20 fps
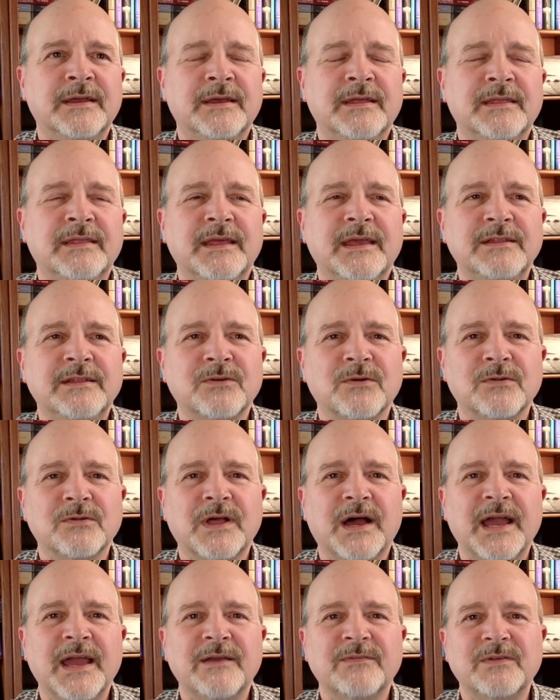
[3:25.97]
in your
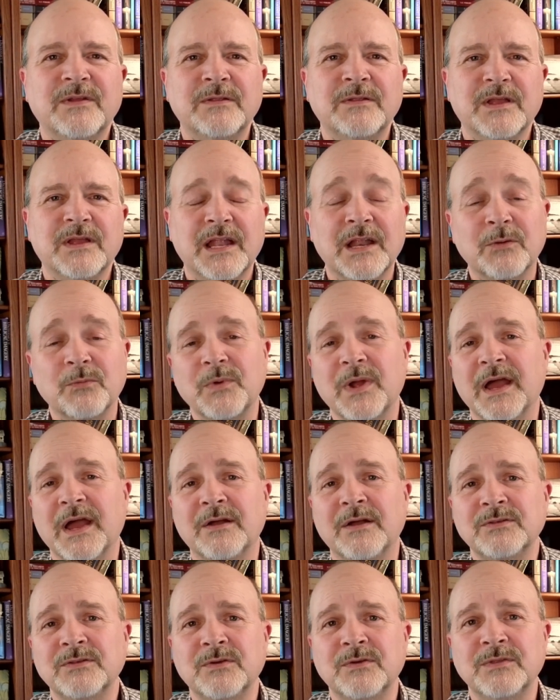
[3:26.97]
life and
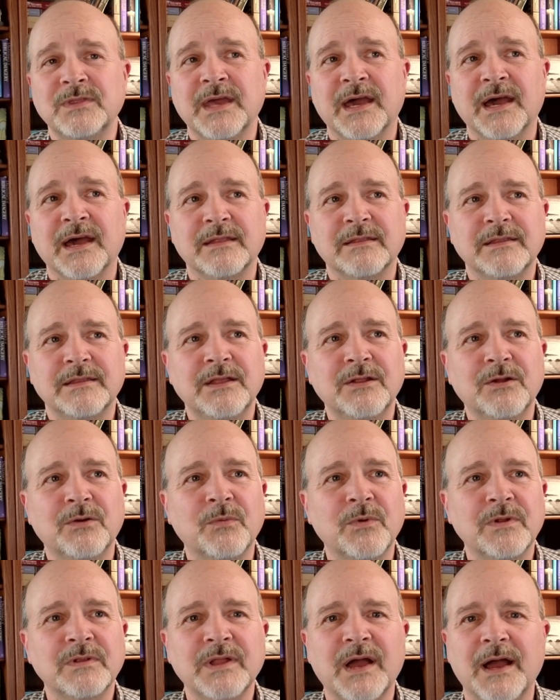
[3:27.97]
around you that,
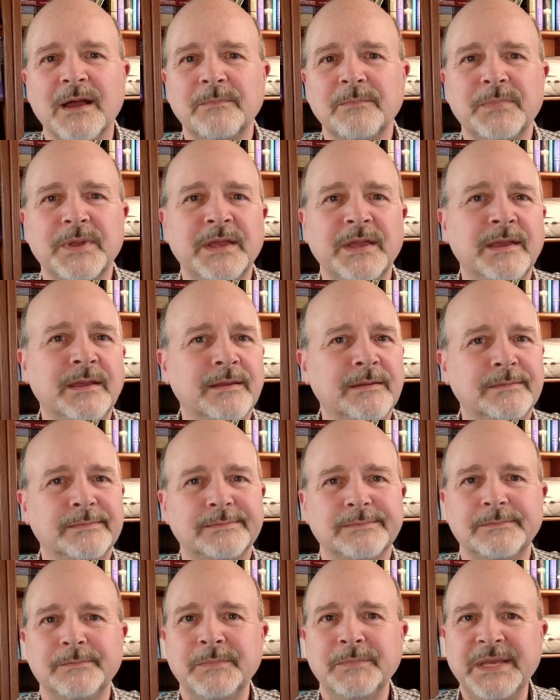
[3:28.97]
we're not being
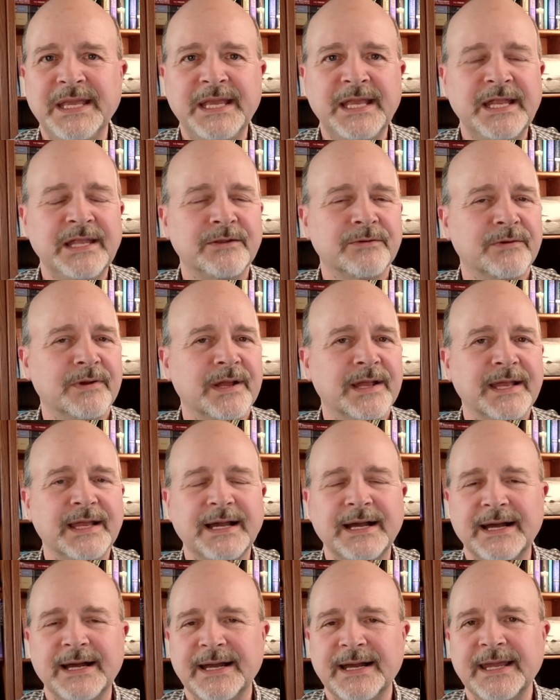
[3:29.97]
mean or
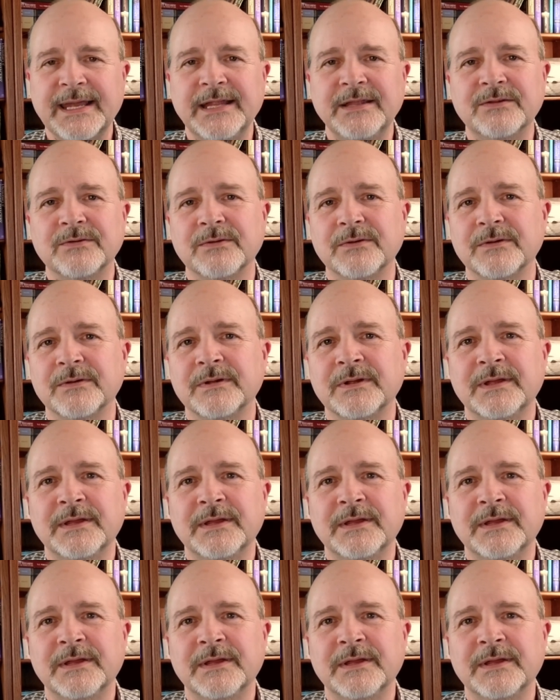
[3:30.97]
unkind or